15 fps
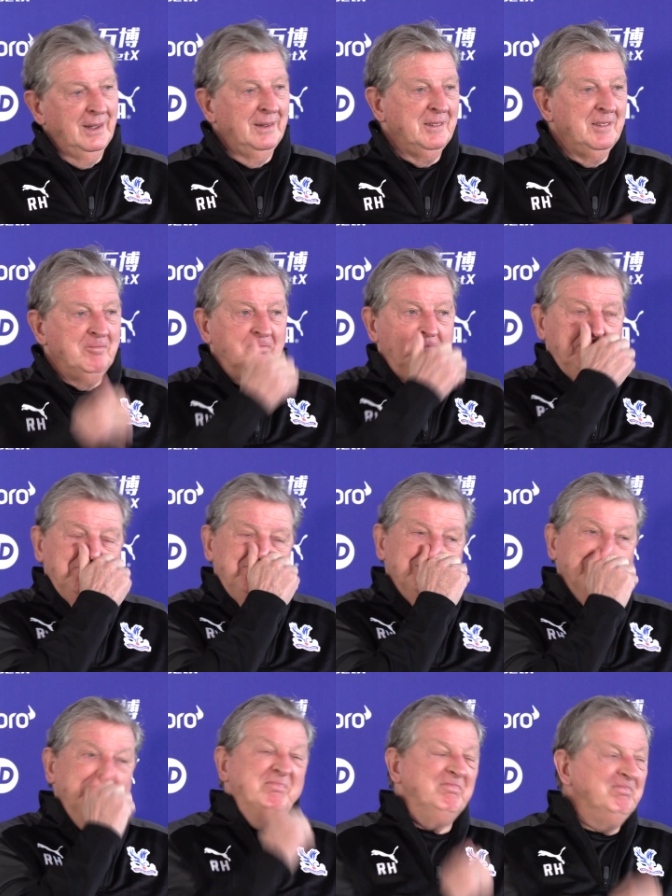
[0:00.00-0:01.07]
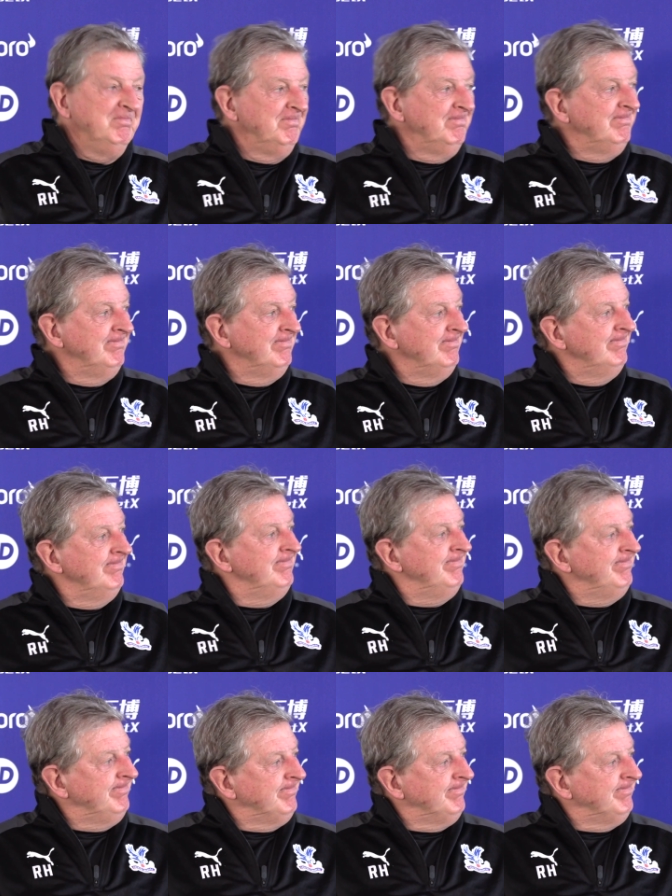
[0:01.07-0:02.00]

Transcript: I mean, professionally speaking.